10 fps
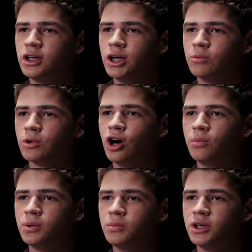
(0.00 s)
and were
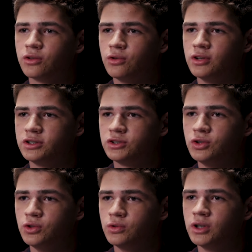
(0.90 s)
helping me through this
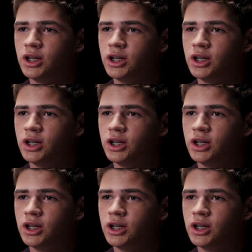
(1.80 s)
too,